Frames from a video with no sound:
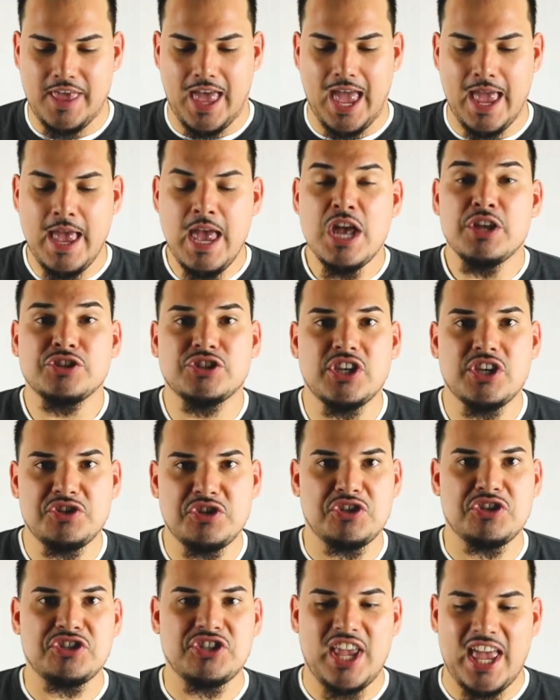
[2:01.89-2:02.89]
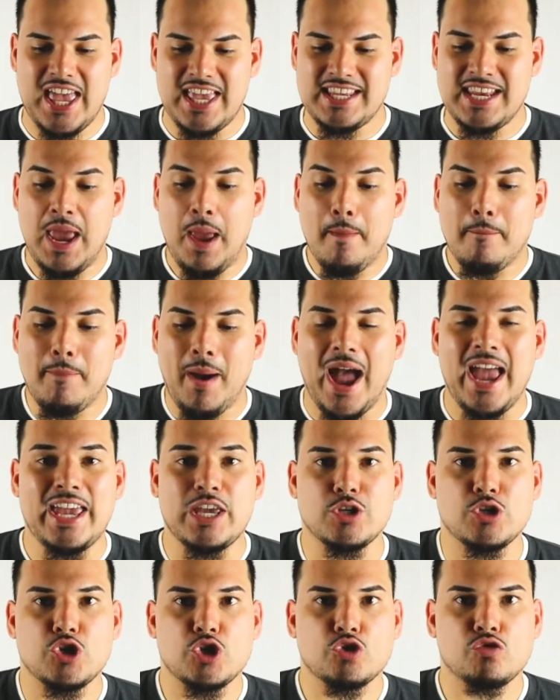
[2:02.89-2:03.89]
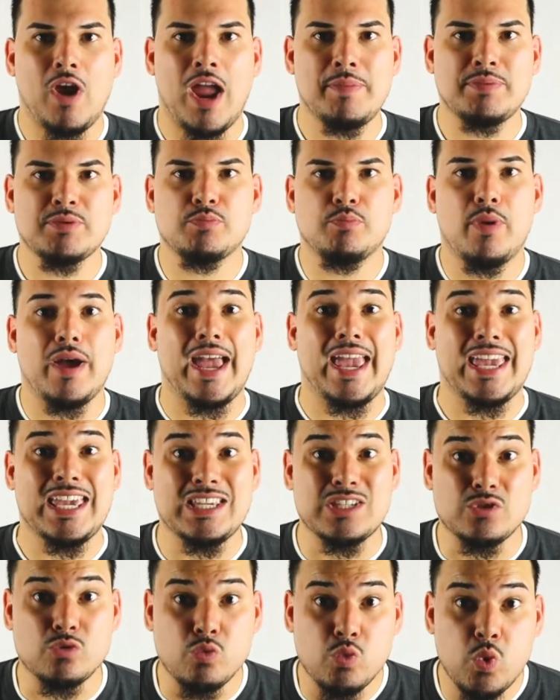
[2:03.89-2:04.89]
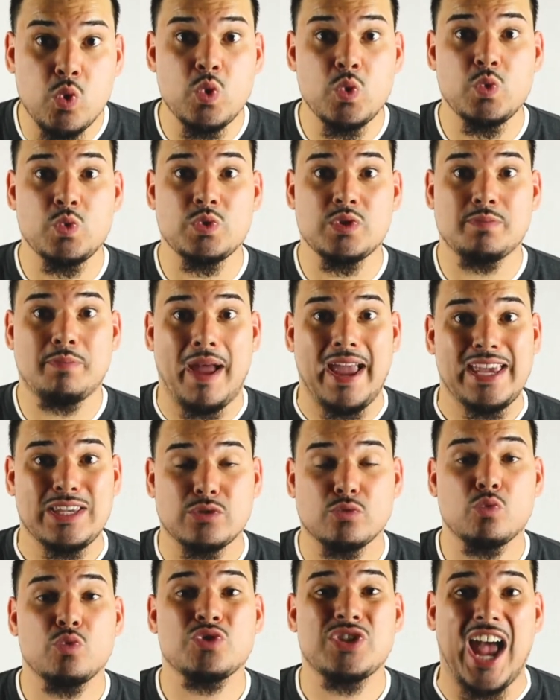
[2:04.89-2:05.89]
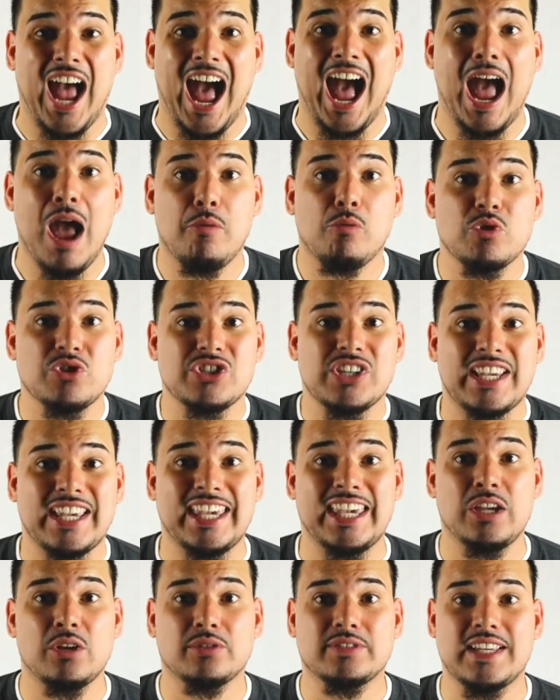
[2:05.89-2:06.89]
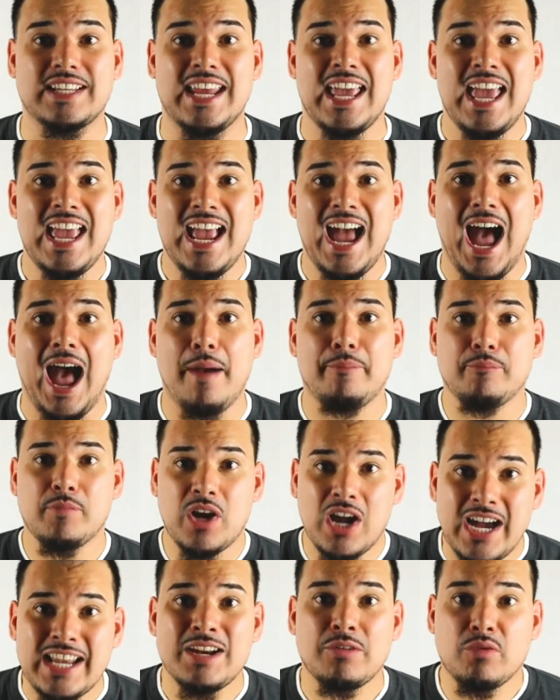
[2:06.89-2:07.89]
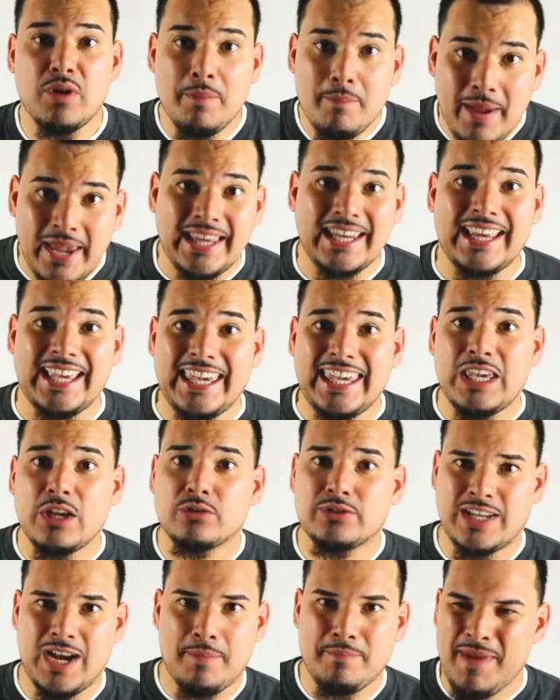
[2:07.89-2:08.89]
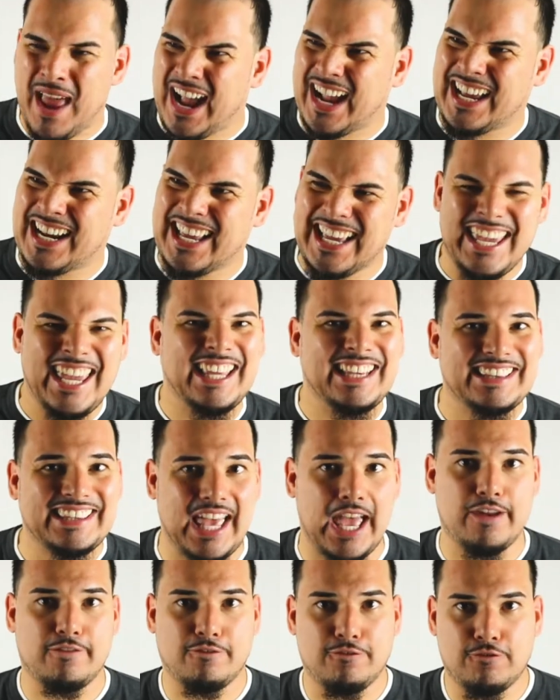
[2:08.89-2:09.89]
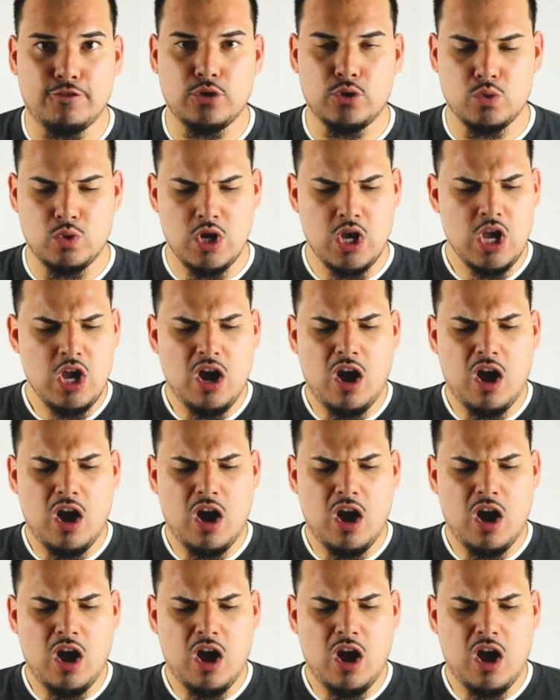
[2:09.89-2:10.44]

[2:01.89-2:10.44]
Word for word: that Jesus says, by his stripes, by his wounds, I was healed, and I'm gonna remain healed, and I'm not gonna get that flu.